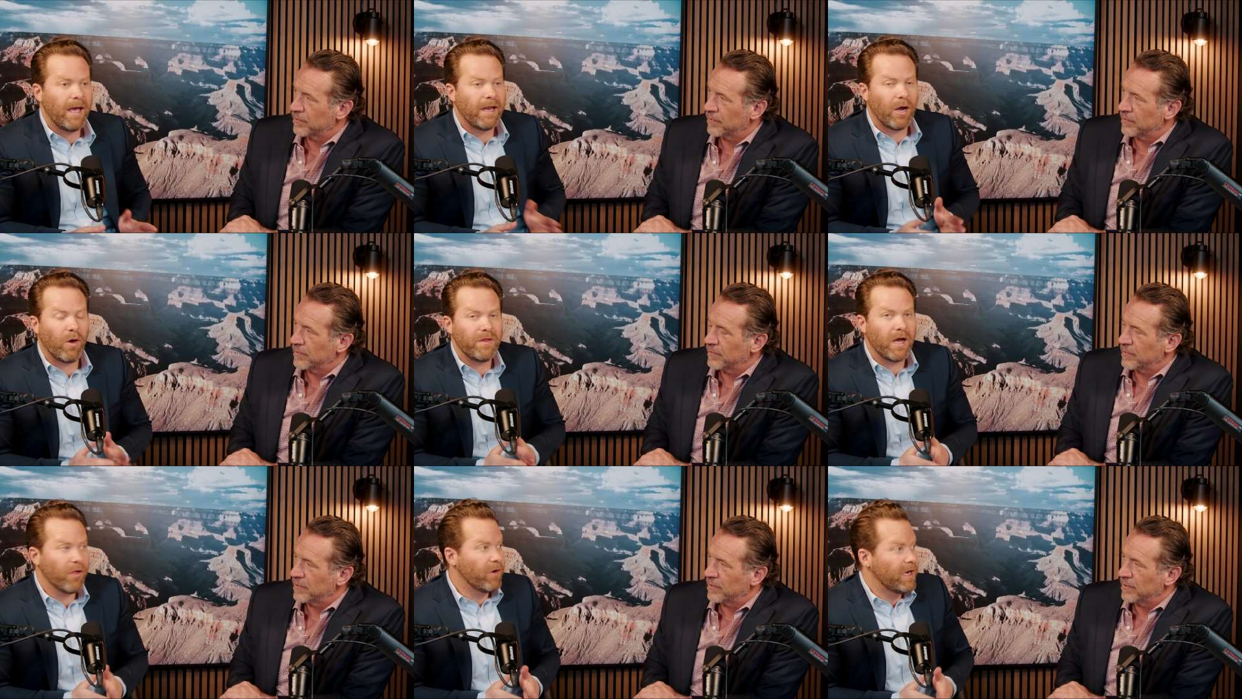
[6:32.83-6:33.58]
Speaker 1: Now on the
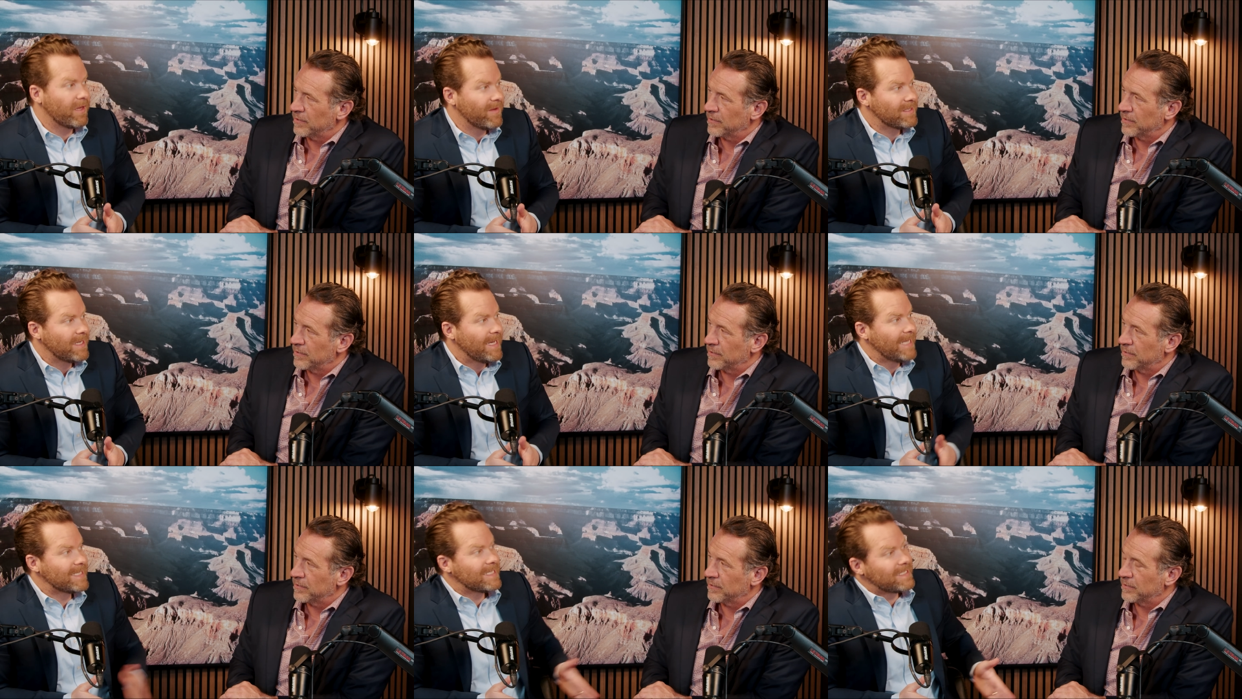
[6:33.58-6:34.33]
other end of this
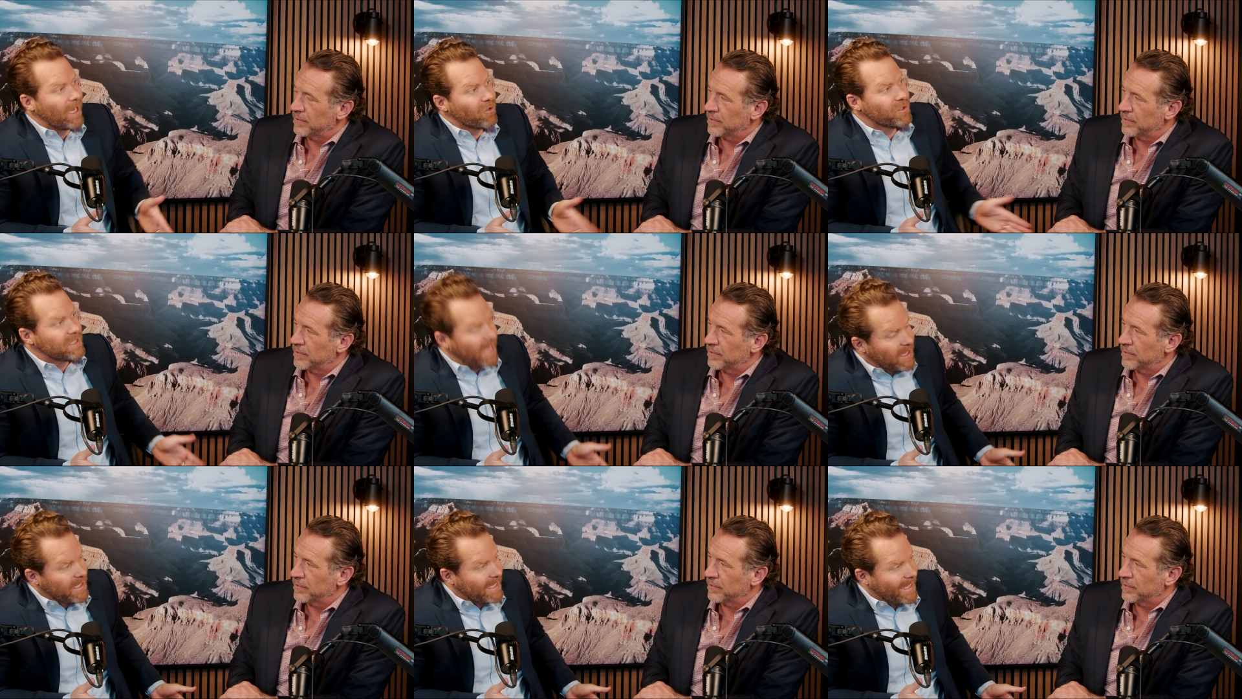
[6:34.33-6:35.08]
is a seller
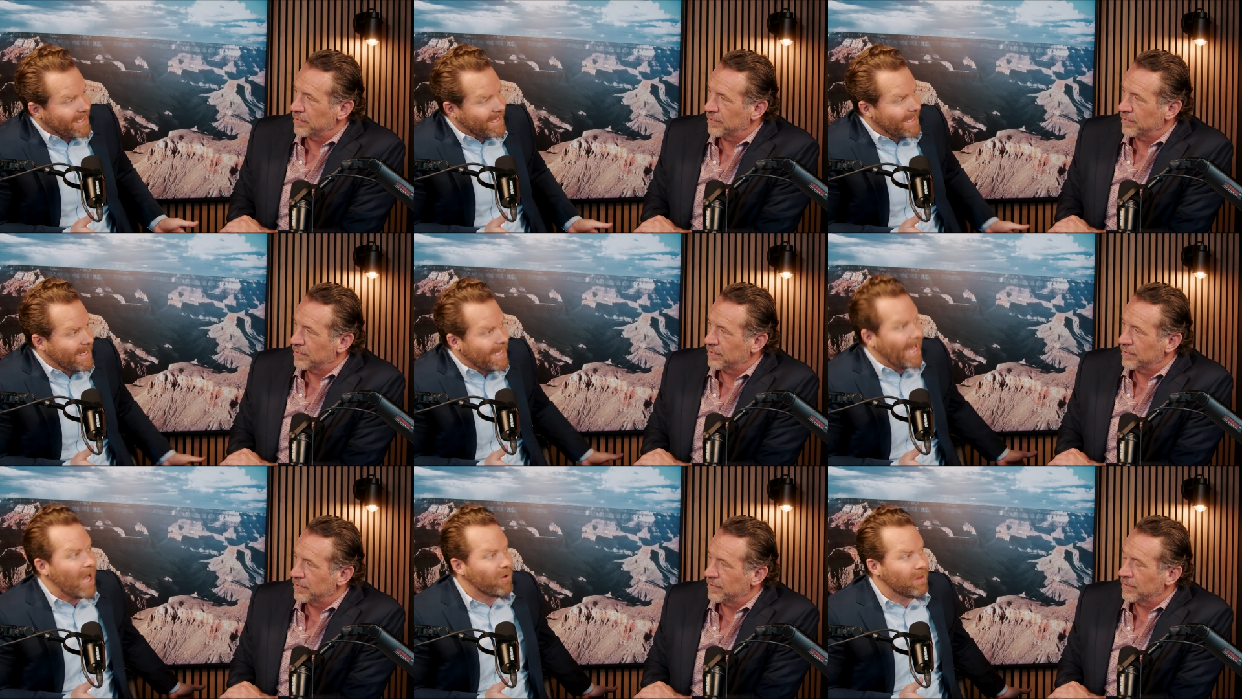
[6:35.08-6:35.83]
selling it, getting
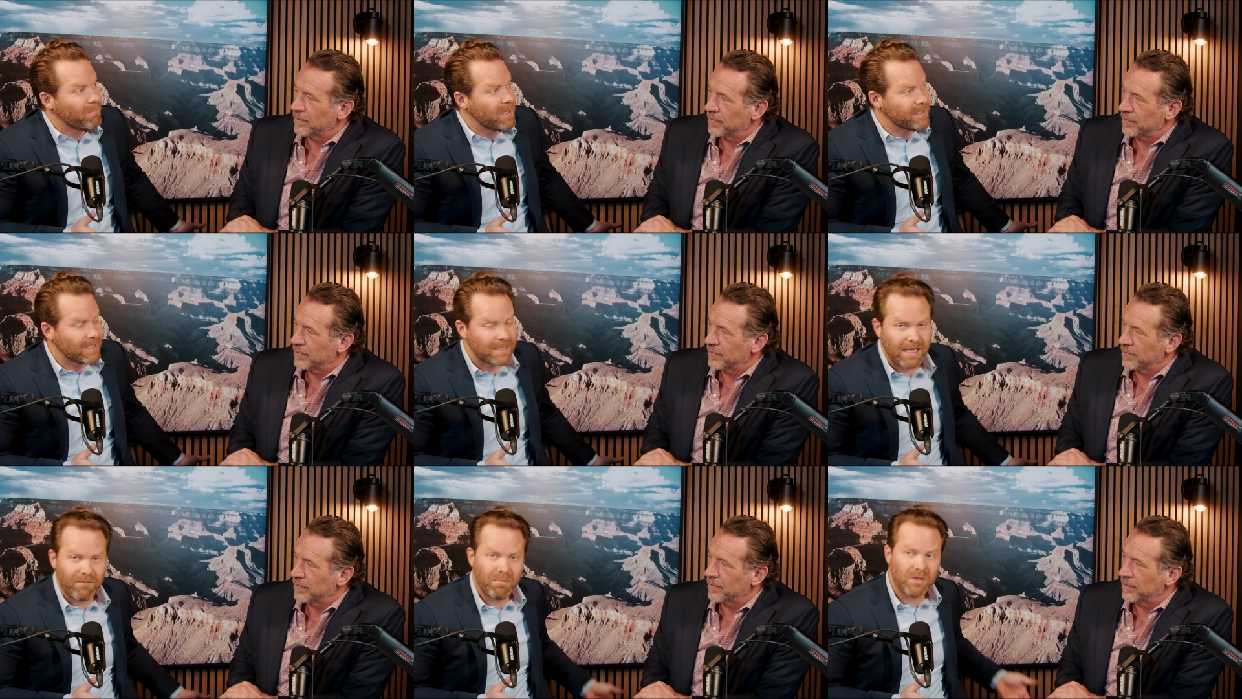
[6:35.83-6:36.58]
out of the business.
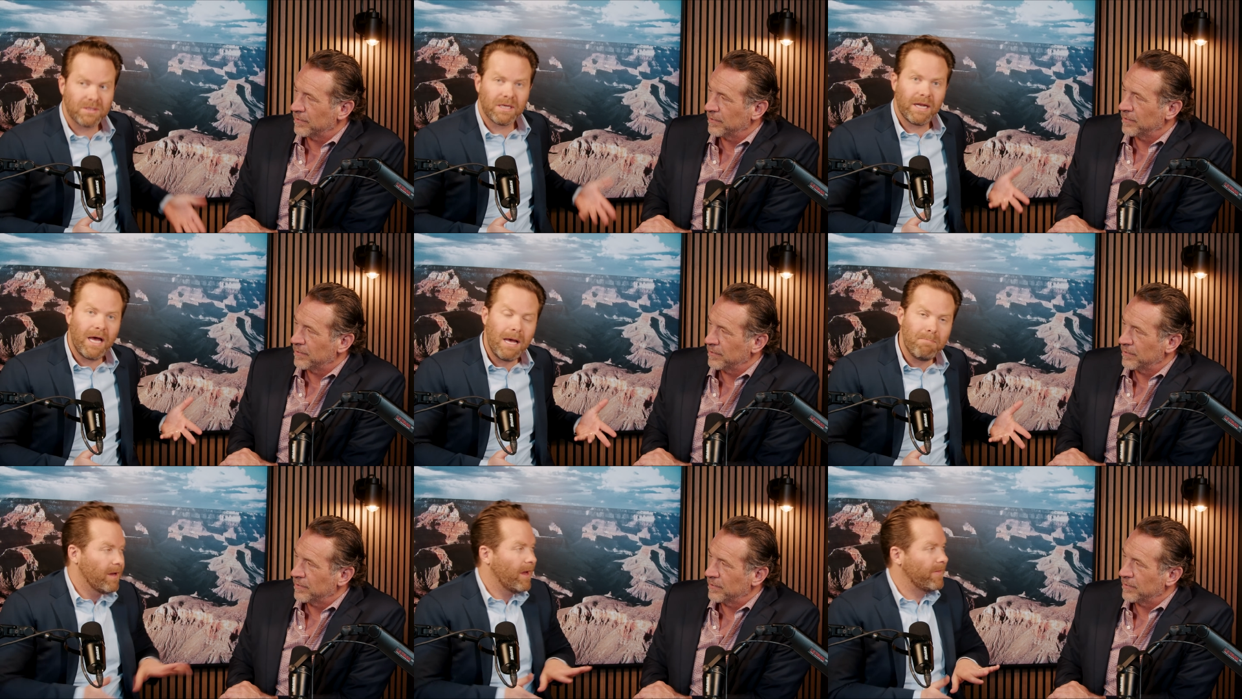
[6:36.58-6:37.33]
They built it
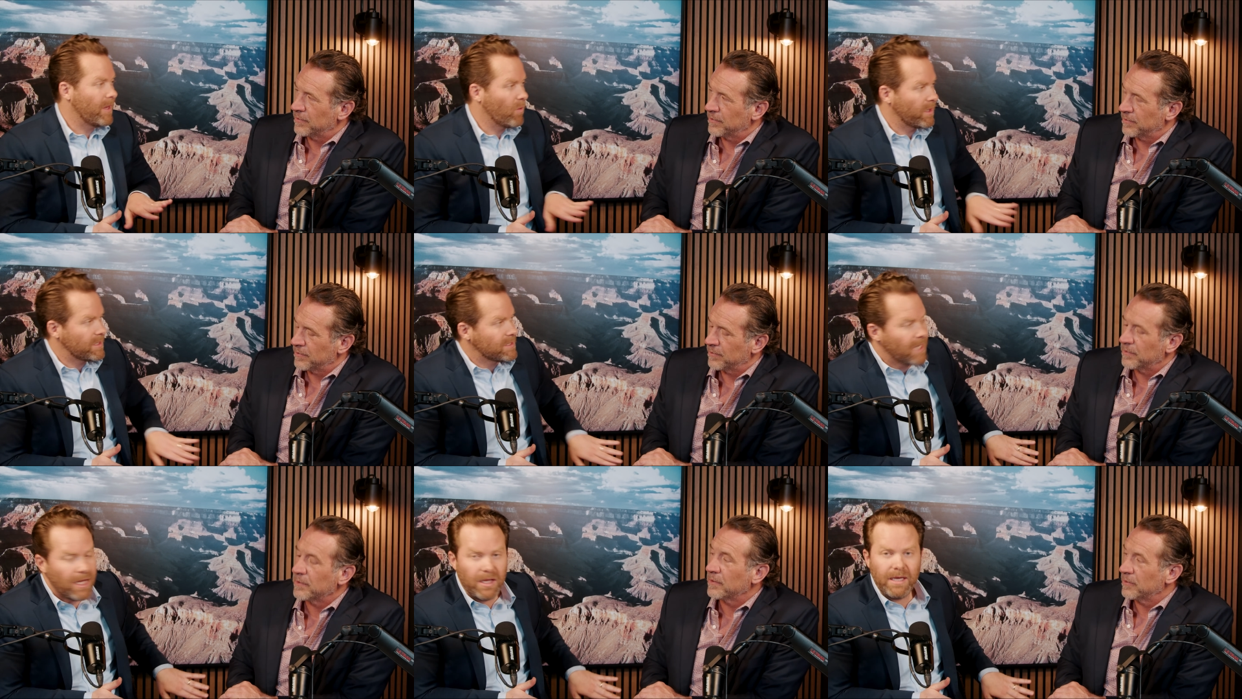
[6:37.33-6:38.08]
up and they want to
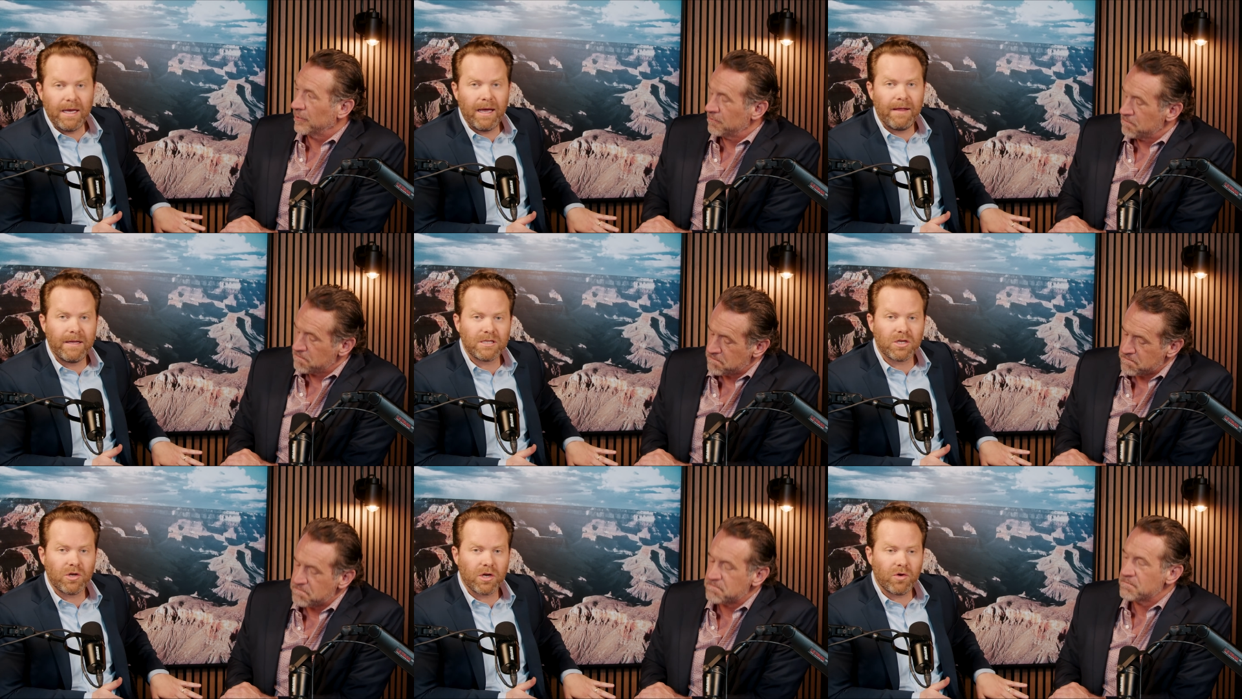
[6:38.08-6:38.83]
sell it, and it's
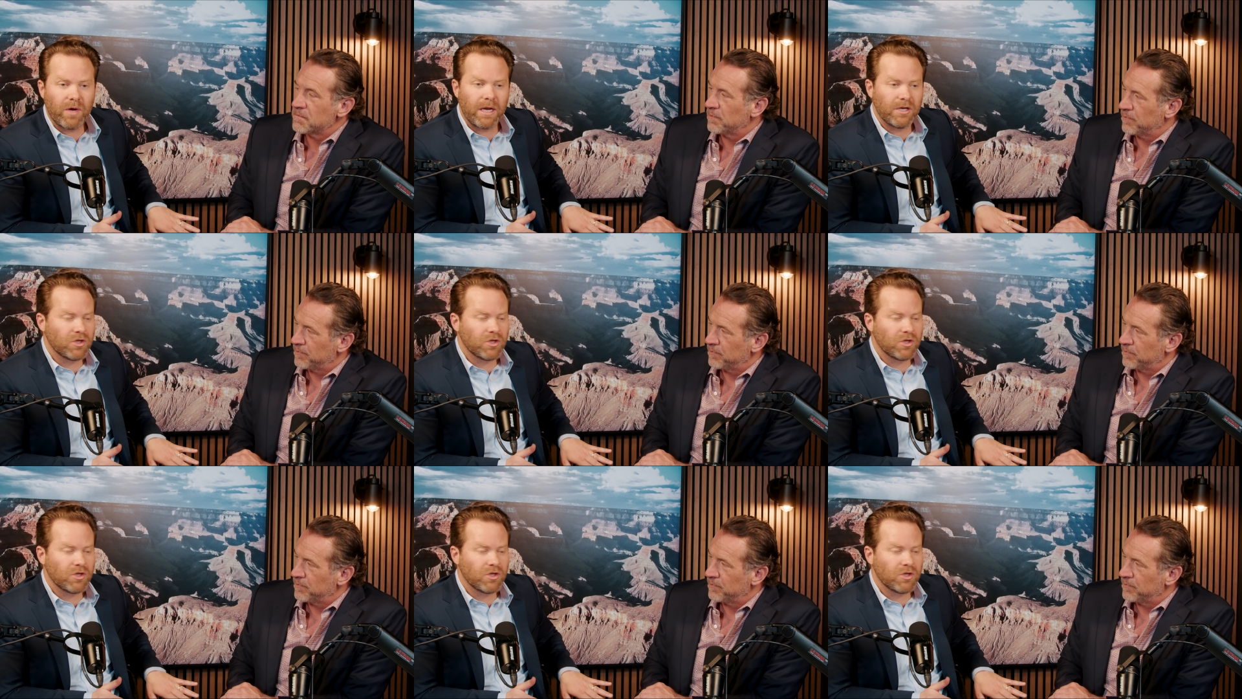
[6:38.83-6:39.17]
going to create a